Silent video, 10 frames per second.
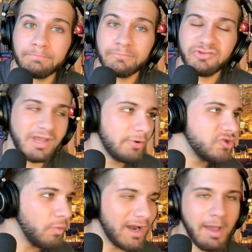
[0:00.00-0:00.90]
Say what
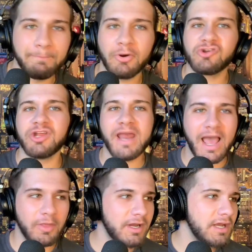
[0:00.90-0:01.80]
you want about
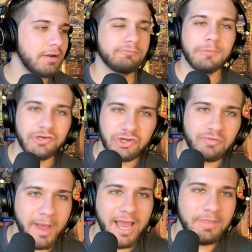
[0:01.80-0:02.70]
personality or issues
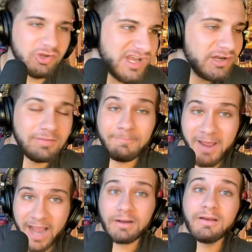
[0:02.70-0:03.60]
behind the scenes. The
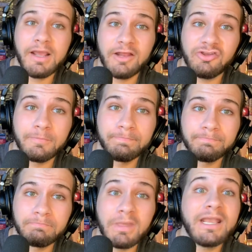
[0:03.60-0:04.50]
fact is,
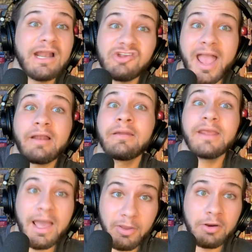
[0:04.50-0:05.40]
he got his act
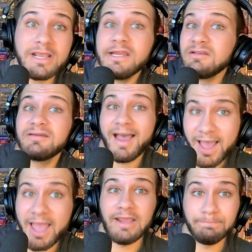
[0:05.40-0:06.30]
together in
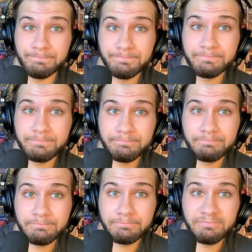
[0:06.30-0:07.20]
time
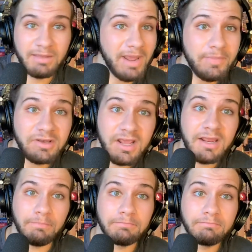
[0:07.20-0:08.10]
and made the team
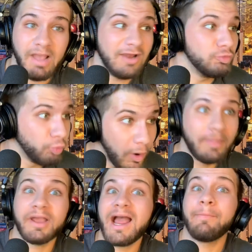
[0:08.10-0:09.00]
and won the
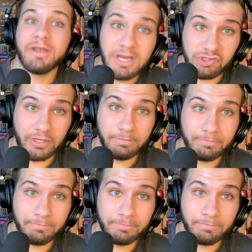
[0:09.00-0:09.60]
competition.